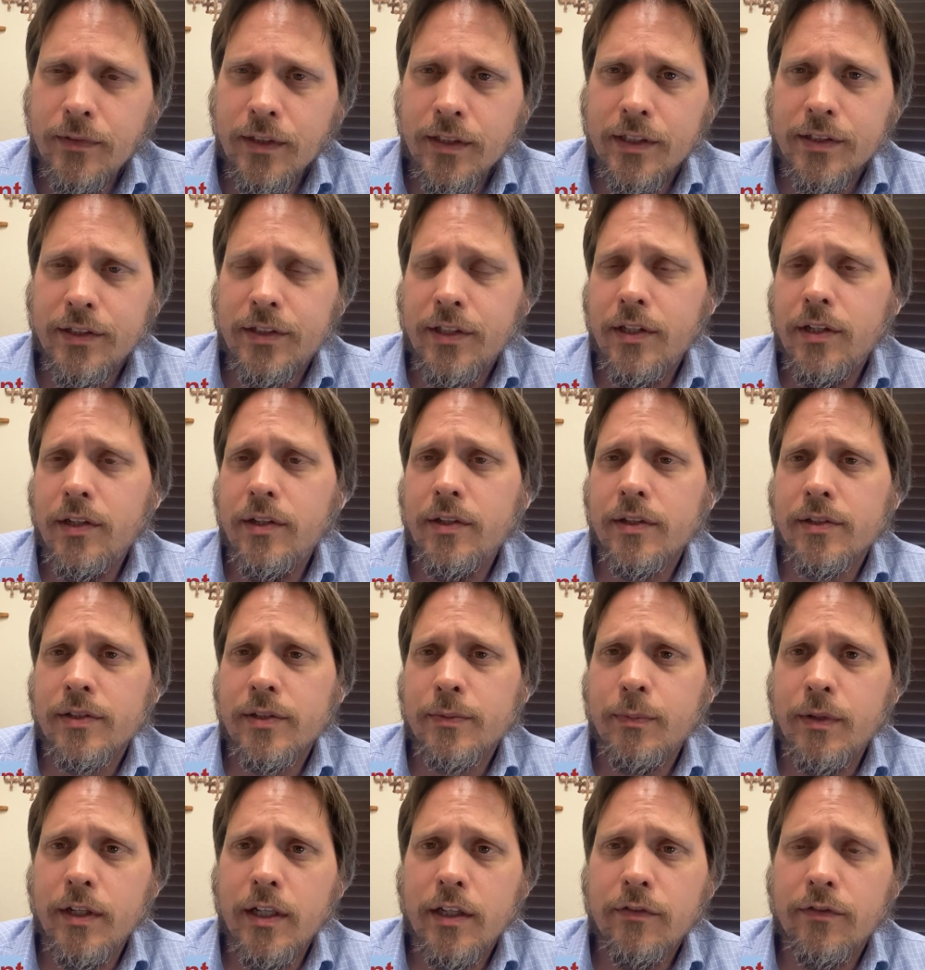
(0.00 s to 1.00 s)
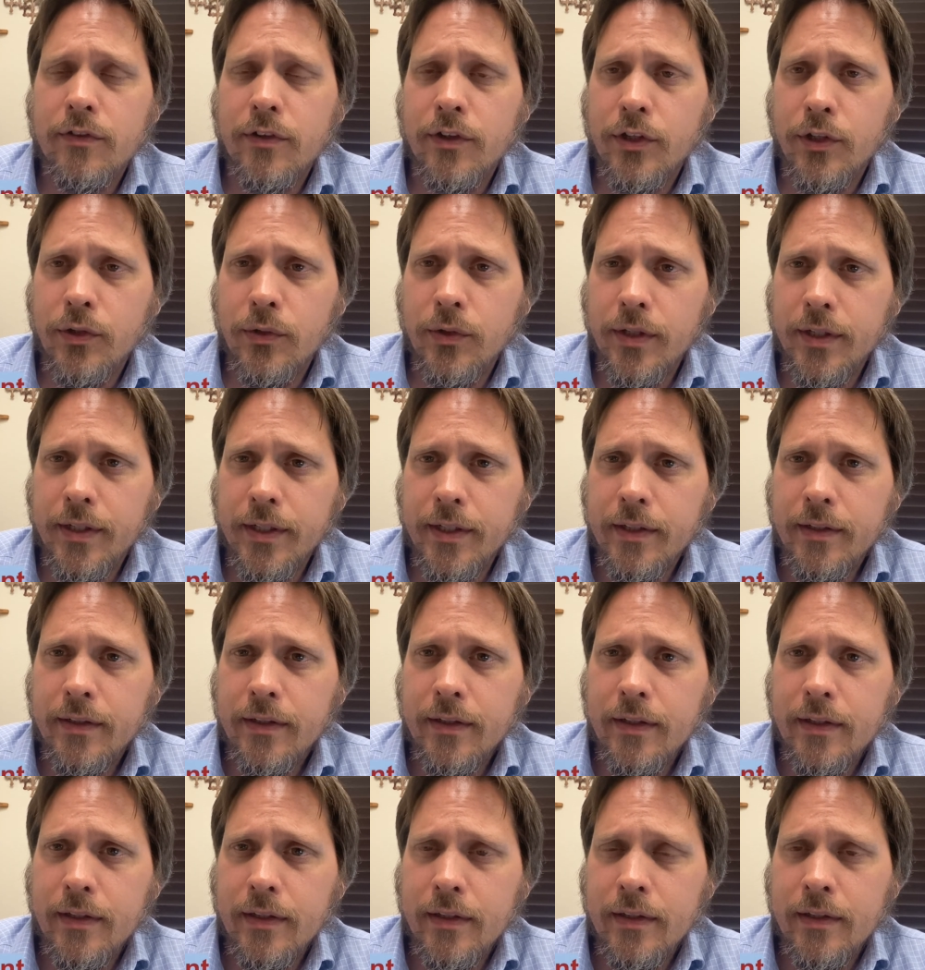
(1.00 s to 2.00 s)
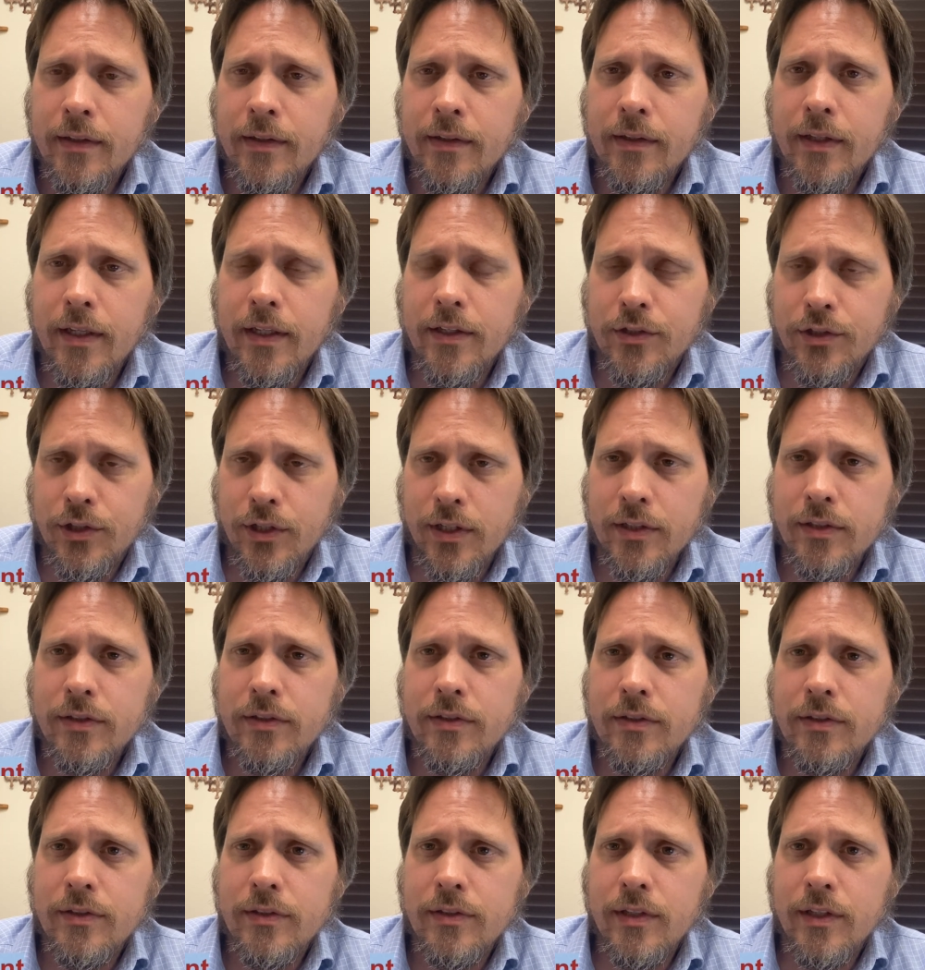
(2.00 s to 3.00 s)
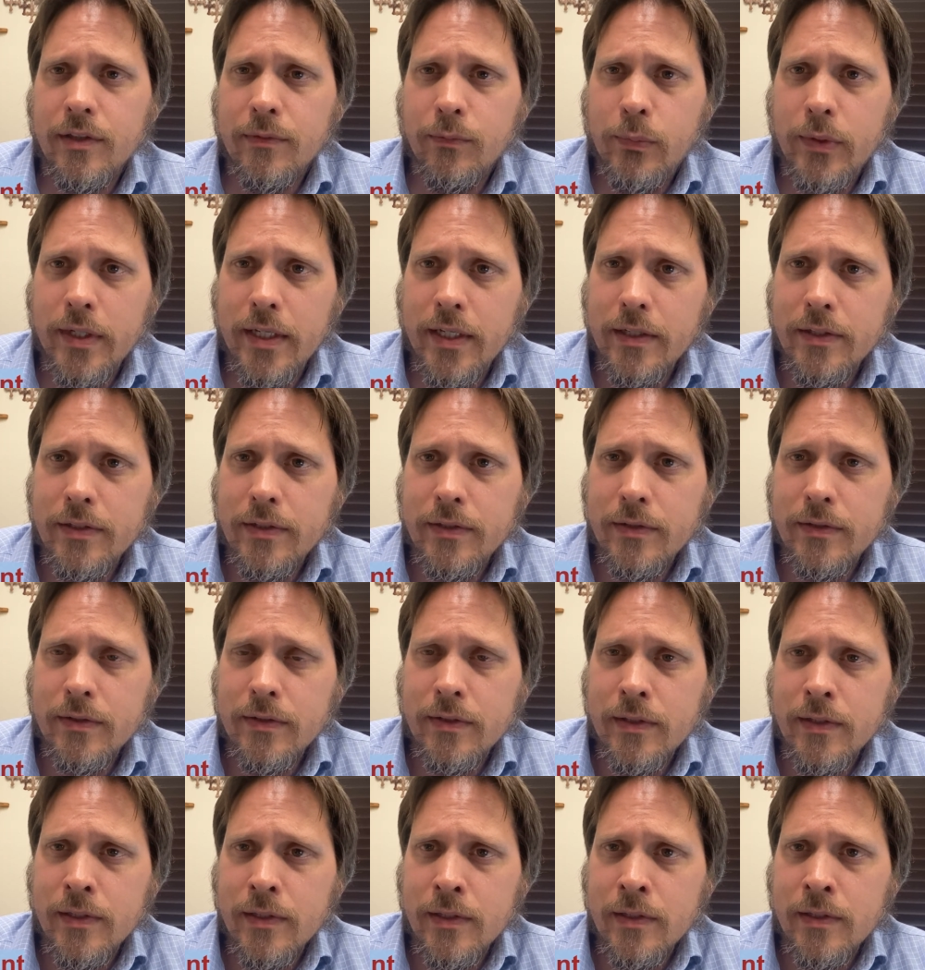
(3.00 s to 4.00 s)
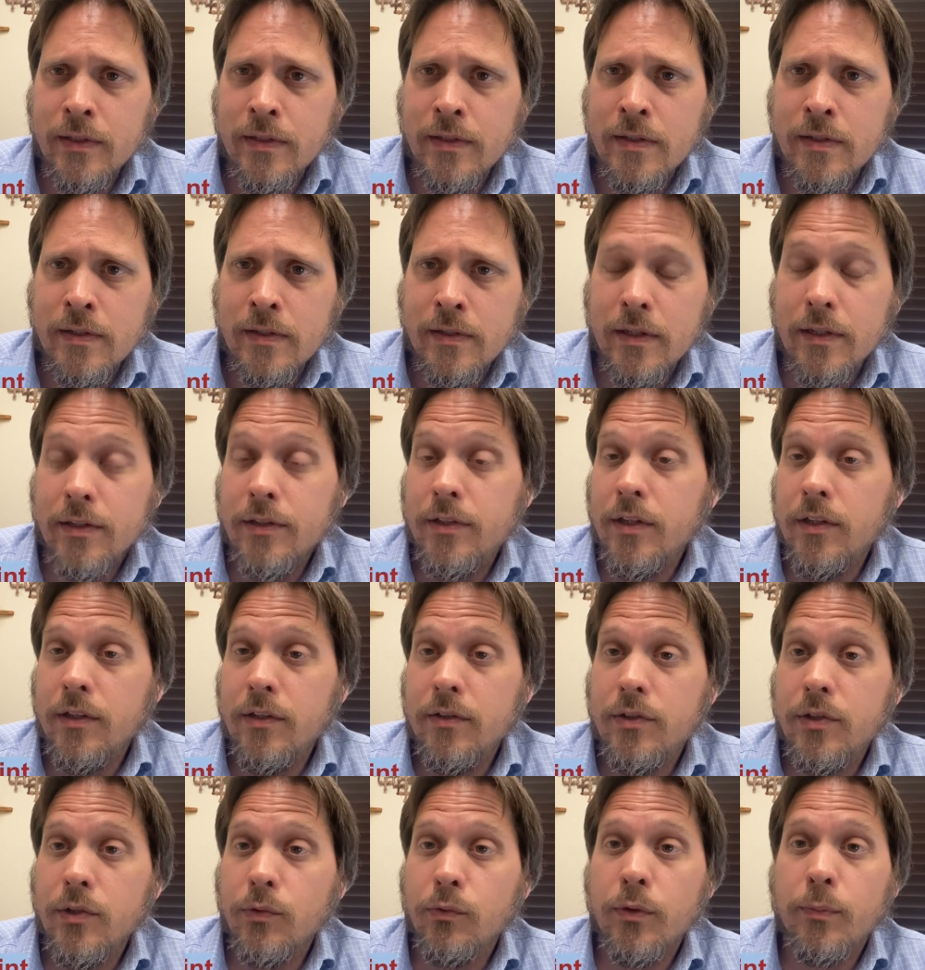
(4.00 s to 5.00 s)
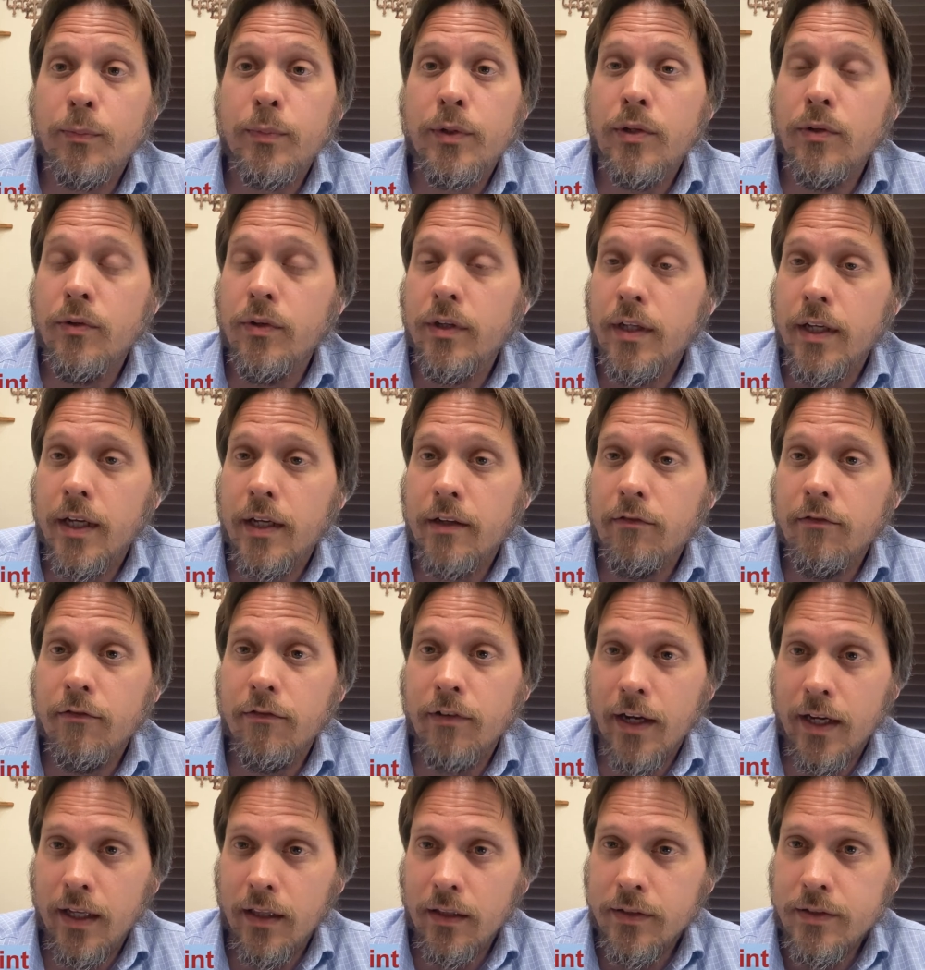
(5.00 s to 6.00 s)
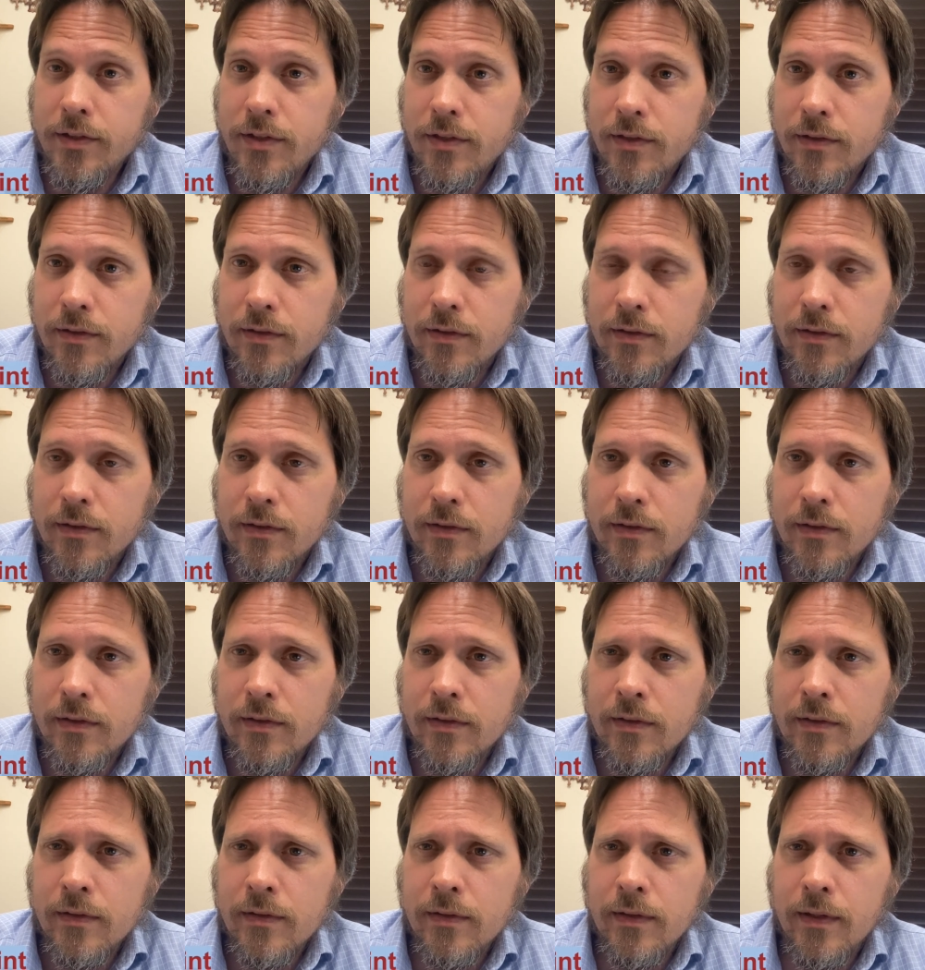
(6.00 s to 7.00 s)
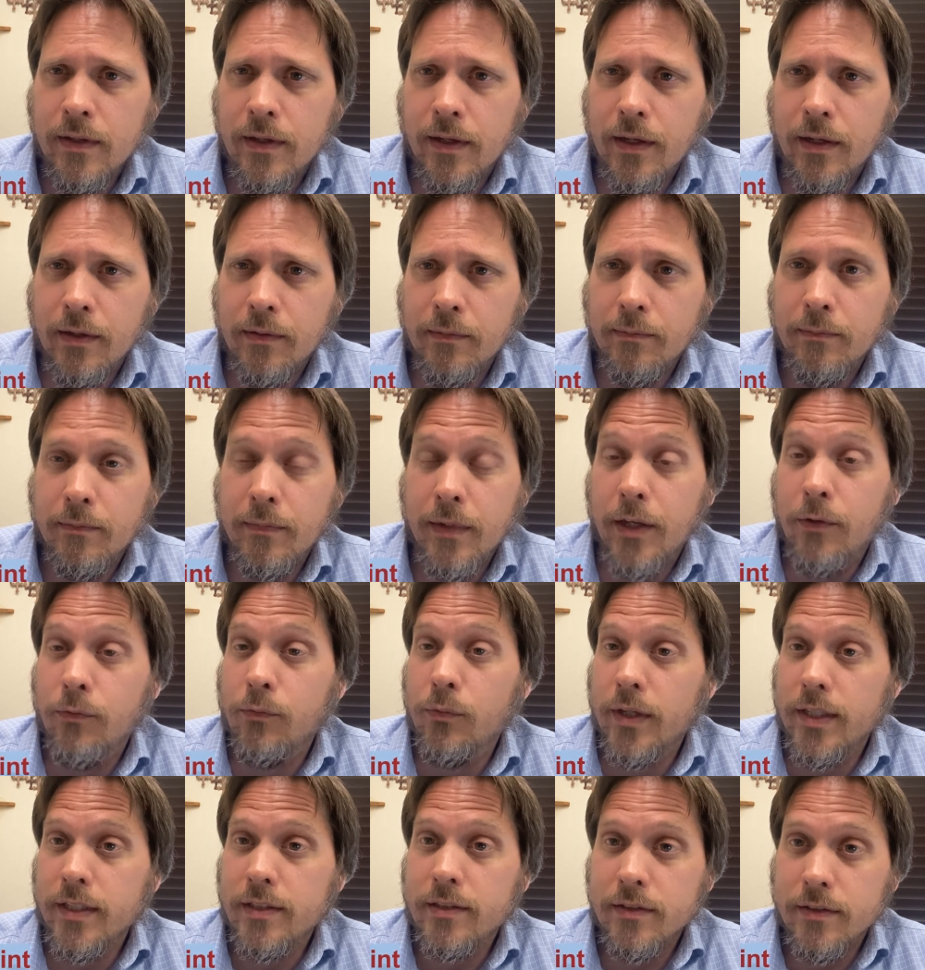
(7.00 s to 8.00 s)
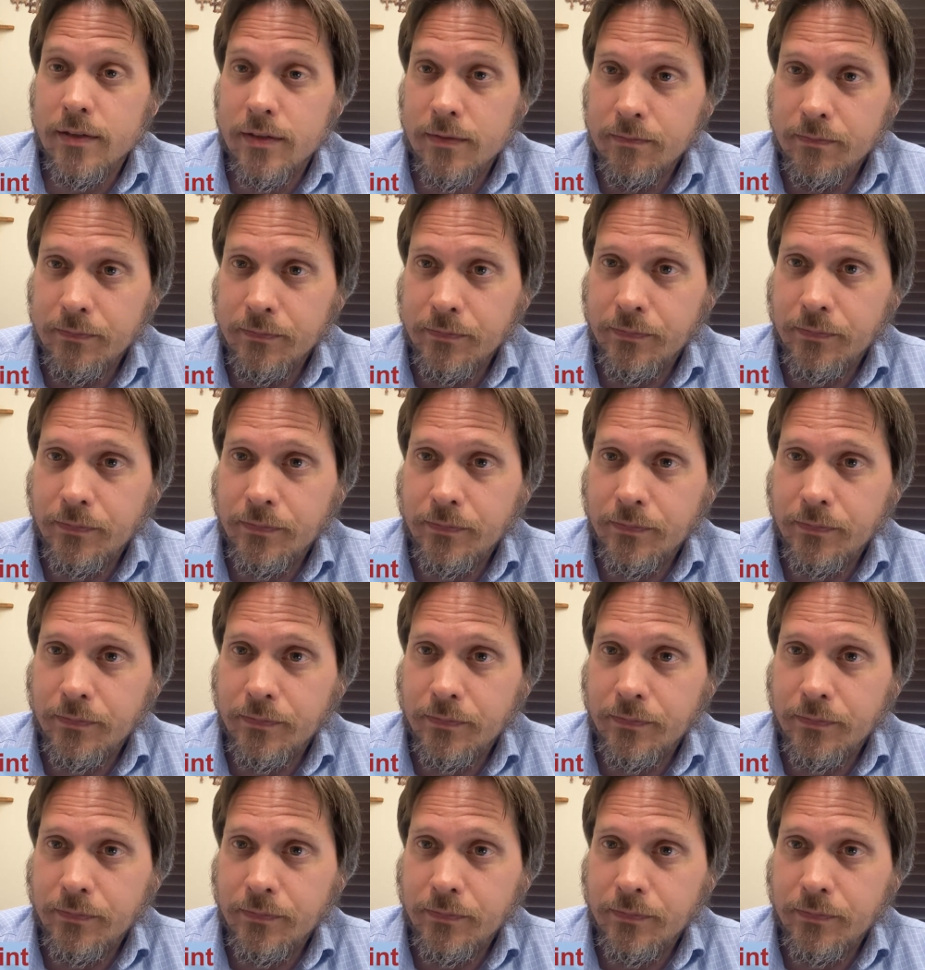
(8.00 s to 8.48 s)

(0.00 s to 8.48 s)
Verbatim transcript: continue to speak for unity and justice and peace, continue to repudiate violence um, and racism,